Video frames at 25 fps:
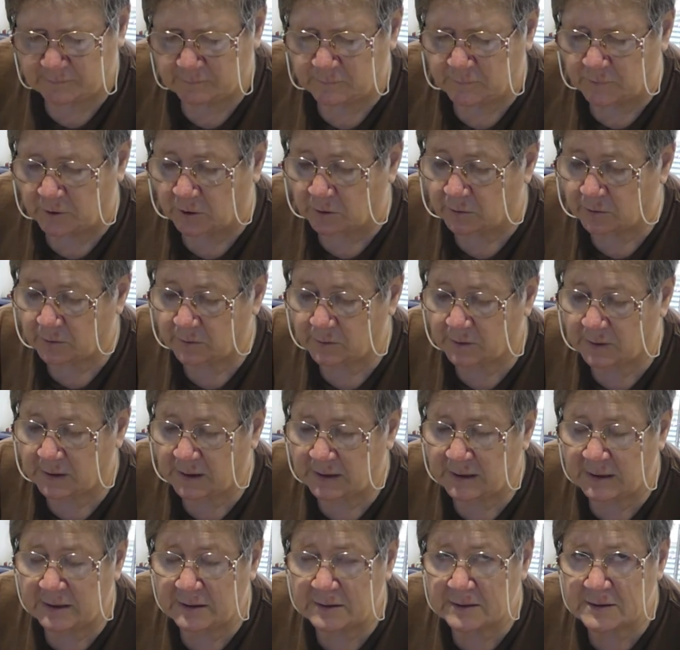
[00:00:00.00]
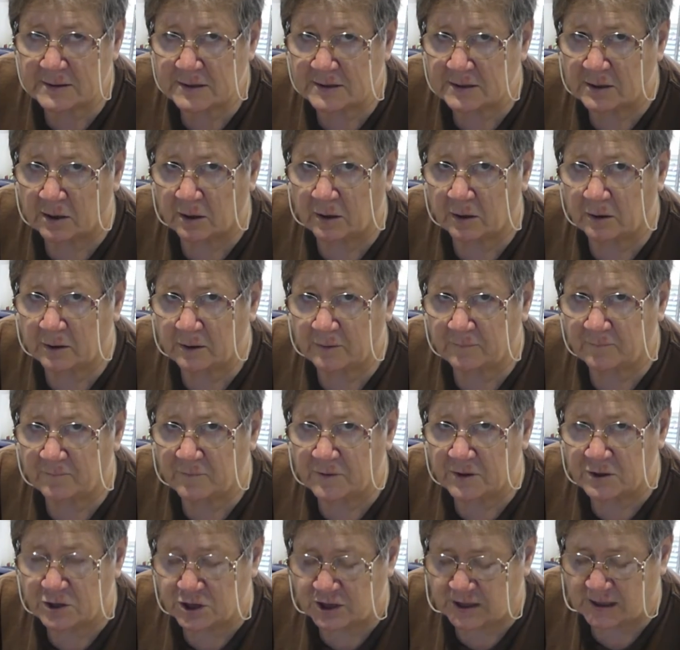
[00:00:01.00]
not the inside of
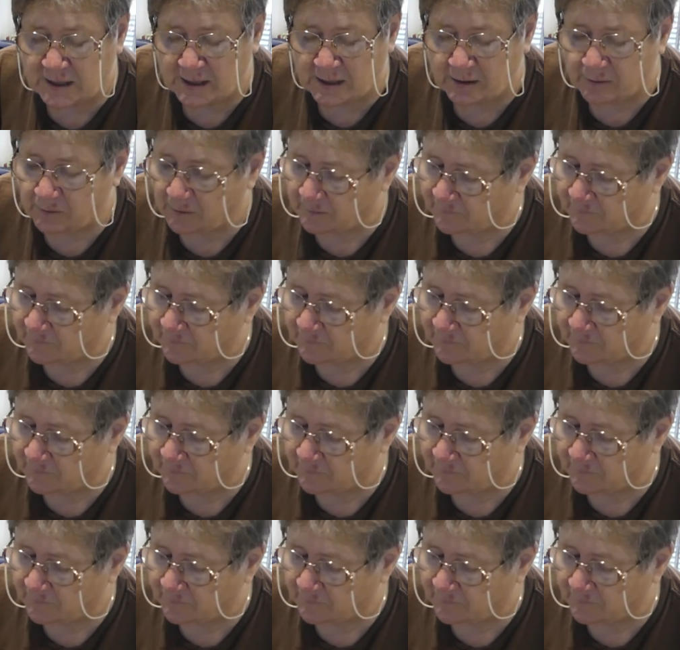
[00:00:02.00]
the jar.